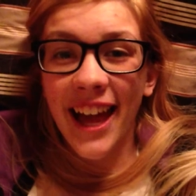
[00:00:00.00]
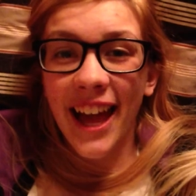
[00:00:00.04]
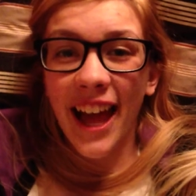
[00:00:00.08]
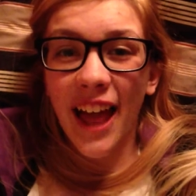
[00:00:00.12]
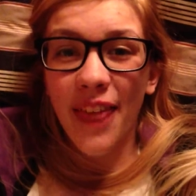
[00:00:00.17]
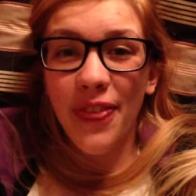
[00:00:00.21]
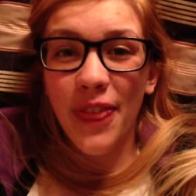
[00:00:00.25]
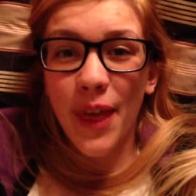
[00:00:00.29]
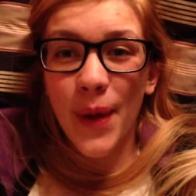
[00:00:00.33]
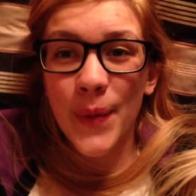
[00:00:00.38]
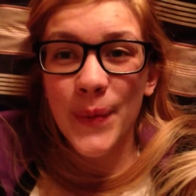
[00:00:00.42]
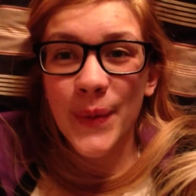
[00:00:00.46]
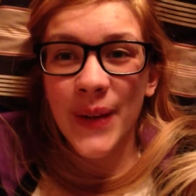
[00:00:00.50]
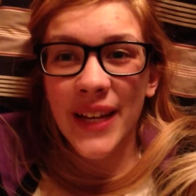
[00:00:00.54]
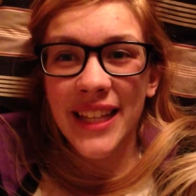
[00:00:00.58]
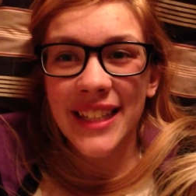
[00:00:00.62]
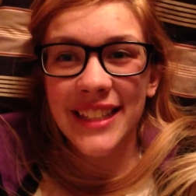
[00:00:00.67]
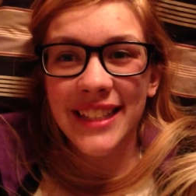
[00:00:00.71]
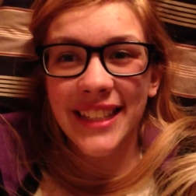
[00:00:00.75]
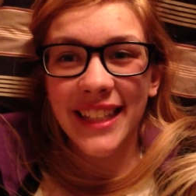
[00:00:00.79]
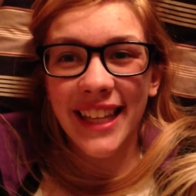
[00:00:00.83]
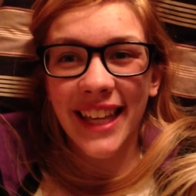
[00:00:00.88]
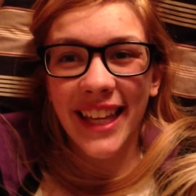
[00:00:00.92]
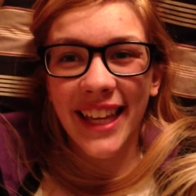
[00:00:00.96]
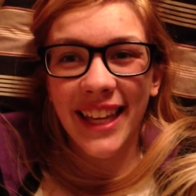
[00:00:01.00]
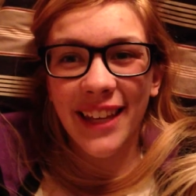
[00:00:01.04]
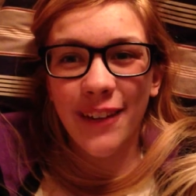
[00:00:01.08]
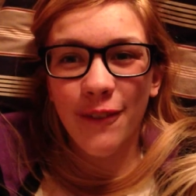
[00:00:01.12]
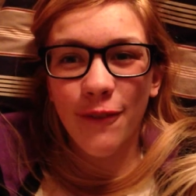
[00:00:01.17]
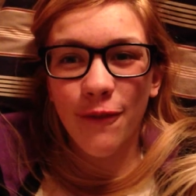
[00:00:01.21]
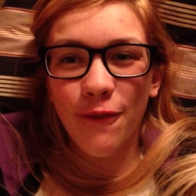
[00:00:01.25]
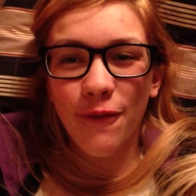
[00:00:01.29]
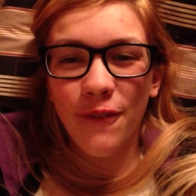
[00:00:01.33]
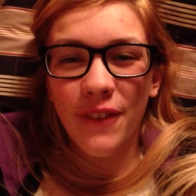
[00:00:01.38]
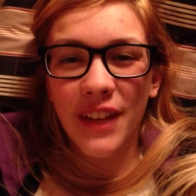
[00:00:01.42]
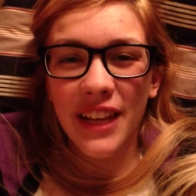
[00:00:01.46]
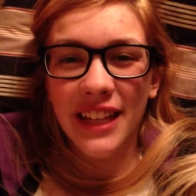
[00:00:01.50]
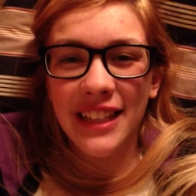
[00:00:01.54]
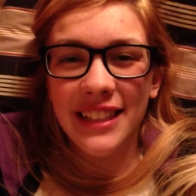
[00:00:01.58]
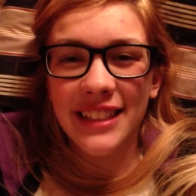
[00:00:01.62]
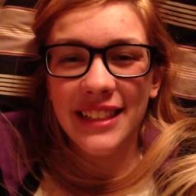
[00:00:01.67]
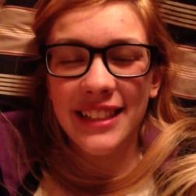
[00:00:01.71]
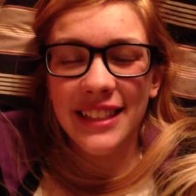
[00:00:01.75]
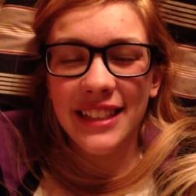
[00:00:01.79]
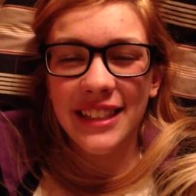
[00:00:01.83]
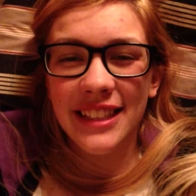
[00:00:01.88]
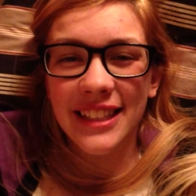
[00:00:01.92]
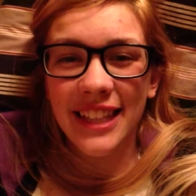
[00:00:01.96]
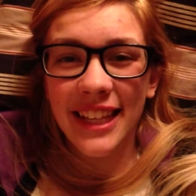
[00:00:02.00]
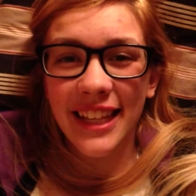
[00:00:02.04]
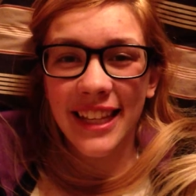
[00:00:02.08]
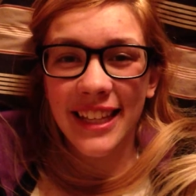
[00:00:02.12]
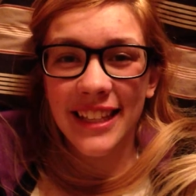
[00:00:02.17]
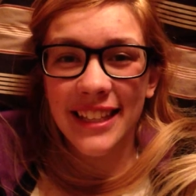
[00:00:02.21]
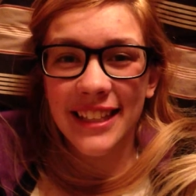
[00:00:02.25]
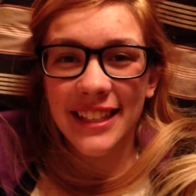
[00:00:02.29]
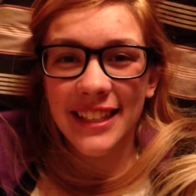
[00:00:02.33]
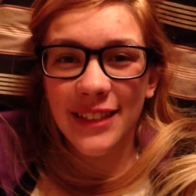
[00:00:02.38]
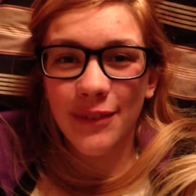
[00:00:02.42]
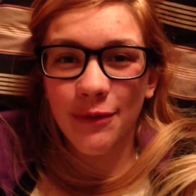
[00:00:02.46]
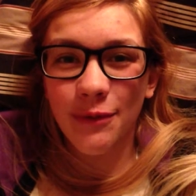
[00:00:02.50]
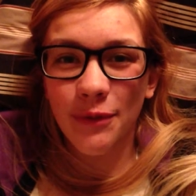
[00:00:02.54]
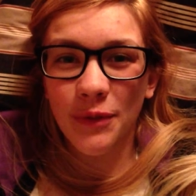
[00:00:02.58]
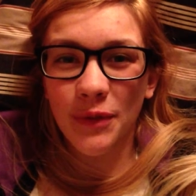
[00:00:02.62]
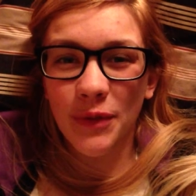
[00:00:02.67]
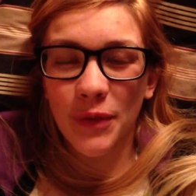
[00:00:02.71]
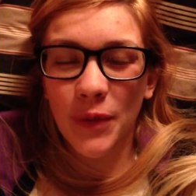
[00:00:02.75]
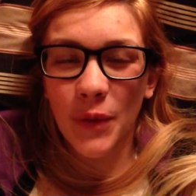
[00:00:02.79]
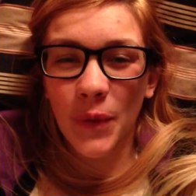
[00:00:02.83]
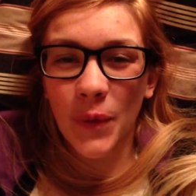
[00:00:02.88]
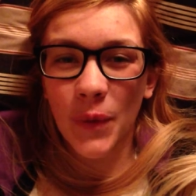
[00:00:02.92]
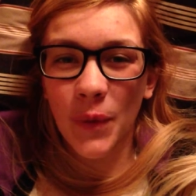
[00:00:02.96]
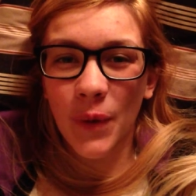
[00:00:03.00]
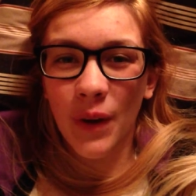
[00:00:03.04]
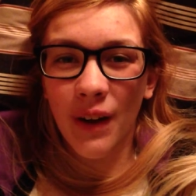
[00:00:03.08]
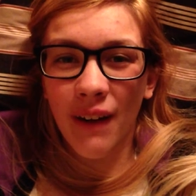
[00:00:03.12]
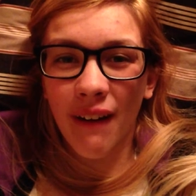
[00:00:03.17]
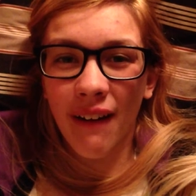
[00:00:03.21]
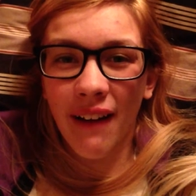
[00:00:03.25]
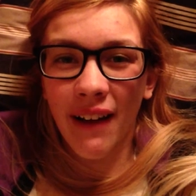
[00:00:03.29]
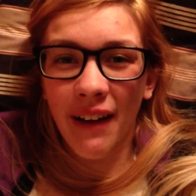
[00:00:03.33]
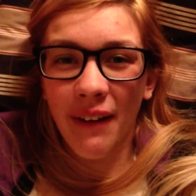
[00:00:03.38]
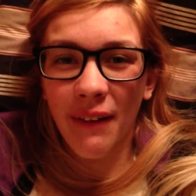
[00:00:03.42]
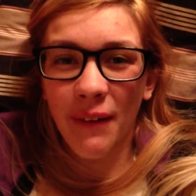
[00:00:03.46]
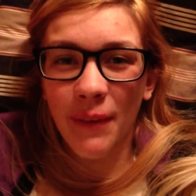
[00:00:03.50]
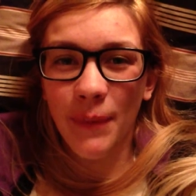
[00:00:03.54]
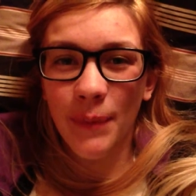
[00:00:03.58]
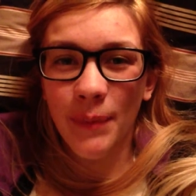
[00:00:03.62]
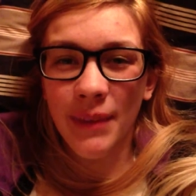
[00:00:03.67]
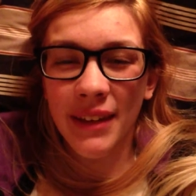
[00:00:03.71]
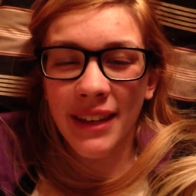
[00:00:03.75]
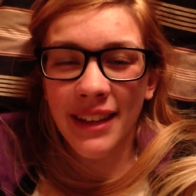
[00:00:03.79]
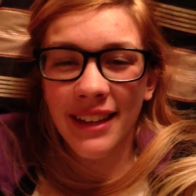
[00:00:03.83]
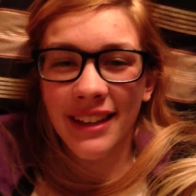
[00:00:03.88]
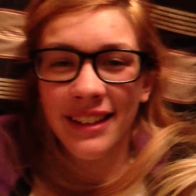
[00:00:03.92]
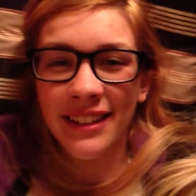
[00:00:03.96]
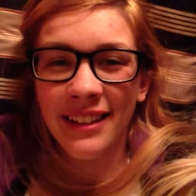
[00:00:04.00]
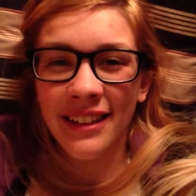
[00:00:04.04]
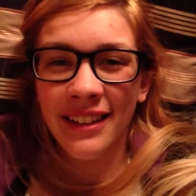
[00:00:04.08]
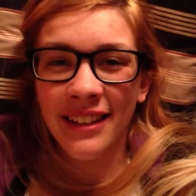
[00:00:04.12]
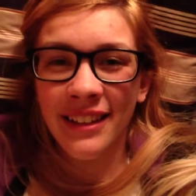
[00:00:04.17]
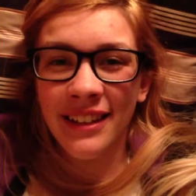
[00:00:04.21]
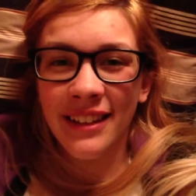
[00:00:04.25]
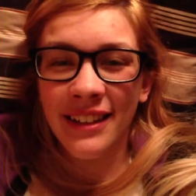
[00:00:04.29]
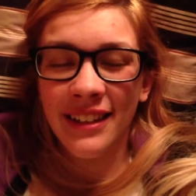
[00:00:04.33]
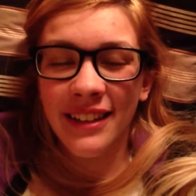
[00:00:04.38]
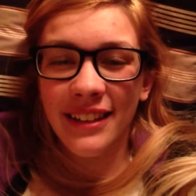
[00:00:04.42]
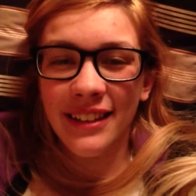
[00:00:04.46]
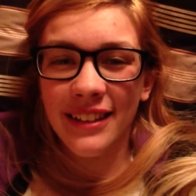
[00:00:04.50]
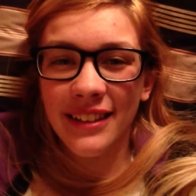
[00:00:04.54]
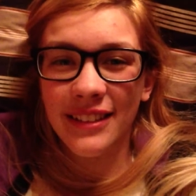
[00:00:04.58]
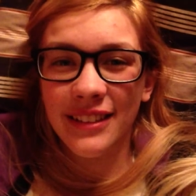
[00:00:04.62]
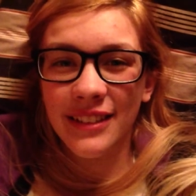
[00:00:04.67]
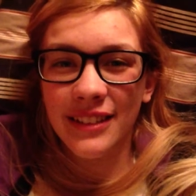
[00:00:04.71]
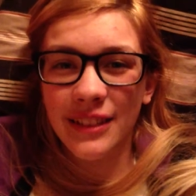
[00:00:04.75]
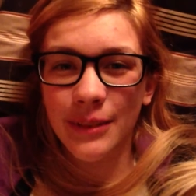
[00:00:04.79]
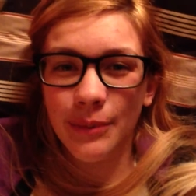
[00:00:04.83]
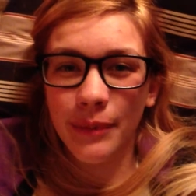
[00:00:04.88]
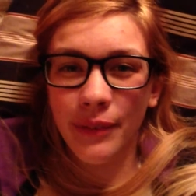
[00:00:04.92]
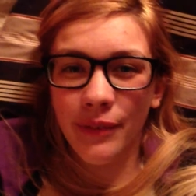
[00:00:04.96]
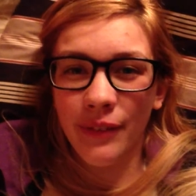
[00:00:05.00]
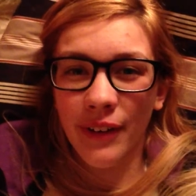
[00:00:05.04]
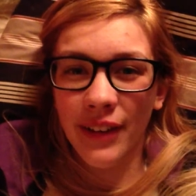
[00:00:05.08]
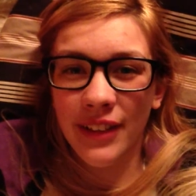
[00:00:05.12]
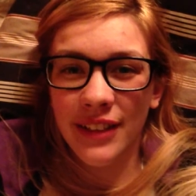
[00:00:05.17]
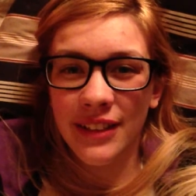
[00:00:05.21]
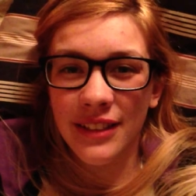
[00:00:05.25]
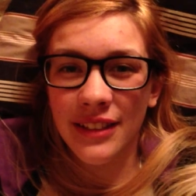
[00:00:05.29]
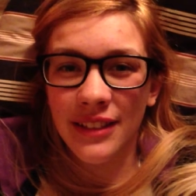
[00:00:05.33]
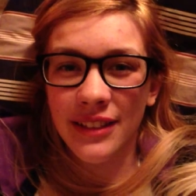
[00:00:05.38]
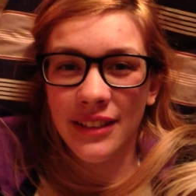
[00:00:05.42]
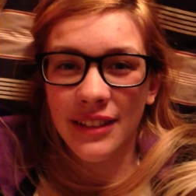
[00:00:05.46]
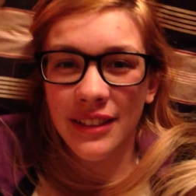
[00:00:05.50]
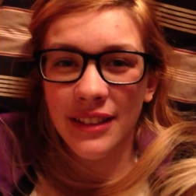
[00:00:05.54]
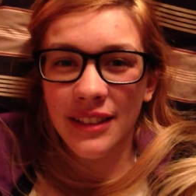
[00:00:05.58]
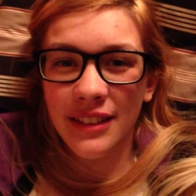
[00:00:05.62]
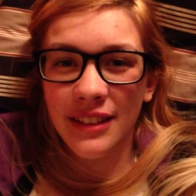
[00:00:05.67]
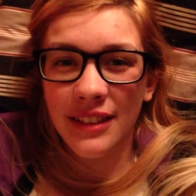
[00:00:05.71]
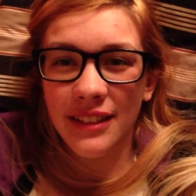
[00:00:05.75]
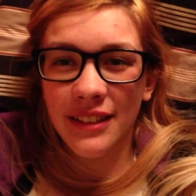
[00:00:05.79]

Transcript: I then went and fixed tickets for Iron Man because my friends